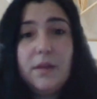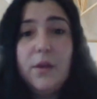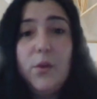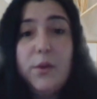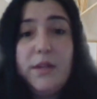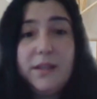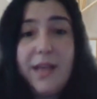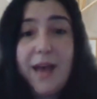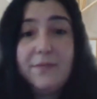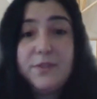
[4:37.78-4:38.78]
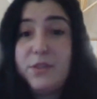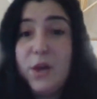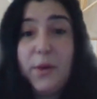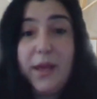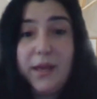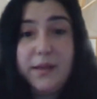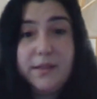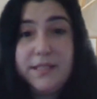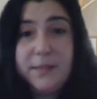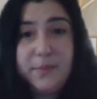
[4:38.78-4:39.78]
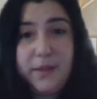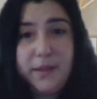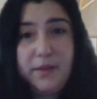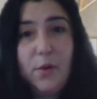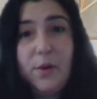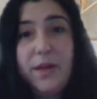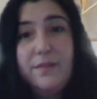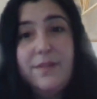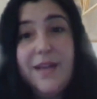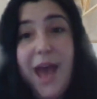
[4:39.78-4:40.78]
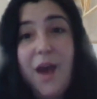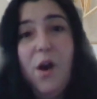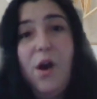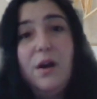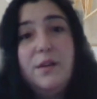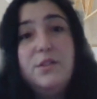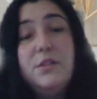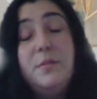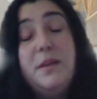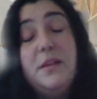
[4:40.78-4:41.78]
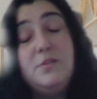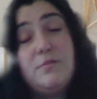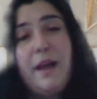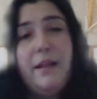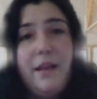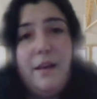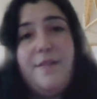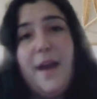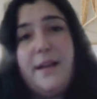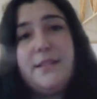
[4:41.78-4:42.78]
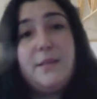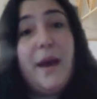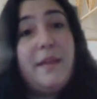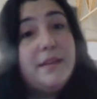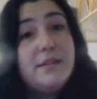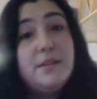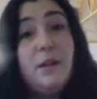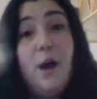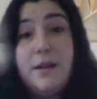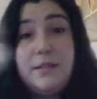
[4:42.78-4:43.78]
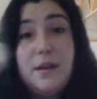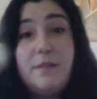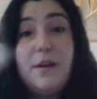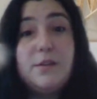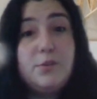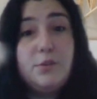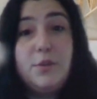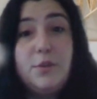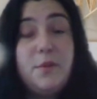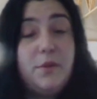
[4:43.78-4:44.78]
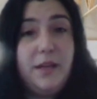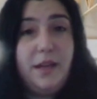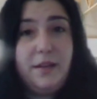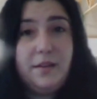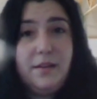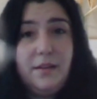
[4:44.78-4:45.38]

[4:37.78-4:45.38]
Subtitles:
We didn't have to know Hannah deeply or even at all to be directly affected by this loss of our school community.